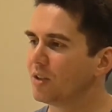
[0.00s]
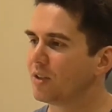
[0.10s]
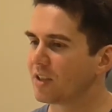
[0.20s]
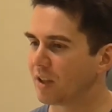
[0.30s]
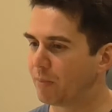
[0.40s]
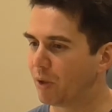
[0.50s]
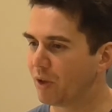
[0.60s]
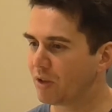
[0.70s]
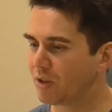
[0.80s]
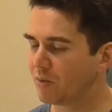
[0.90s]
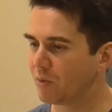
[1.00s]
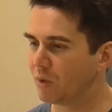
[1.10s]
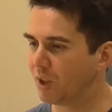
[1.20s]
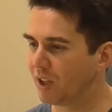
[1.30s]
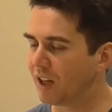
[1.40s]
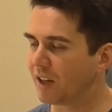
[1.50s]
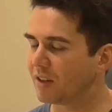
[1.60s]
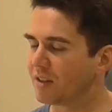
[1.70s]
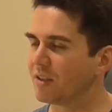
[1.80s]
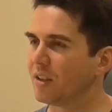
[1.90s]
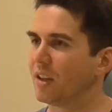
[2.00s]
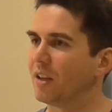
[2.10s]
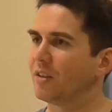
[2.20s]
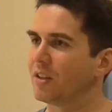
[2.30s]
does the person really understand?